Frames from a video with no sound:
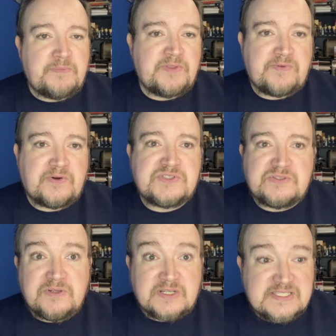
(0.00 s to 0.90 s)
the first
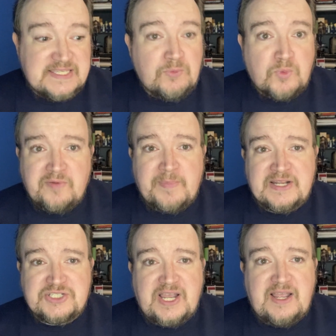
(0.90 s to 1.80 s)
story because he would have been
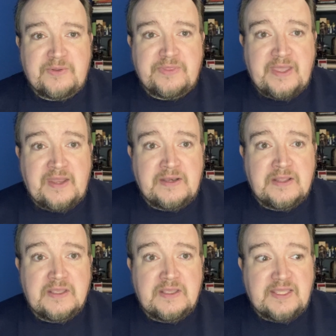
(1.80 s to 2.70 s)
a child then.
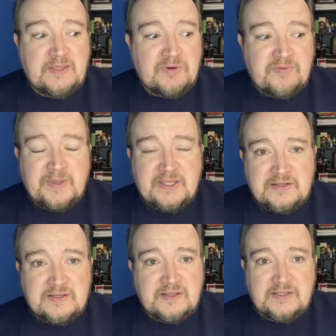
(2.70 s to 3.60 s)
He would have
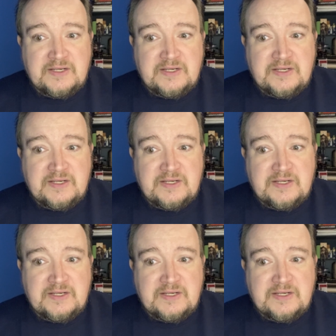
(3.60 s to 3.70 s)
been,